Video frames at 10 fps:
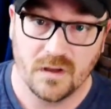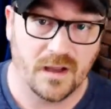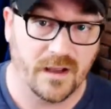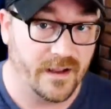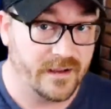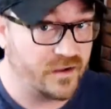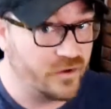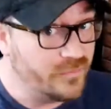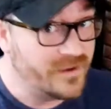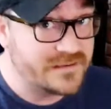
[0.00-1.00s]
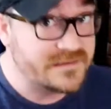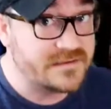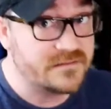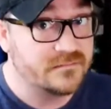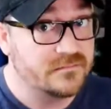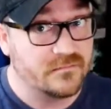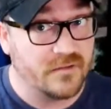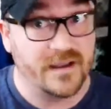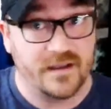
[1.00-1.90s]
Uh, humans, right?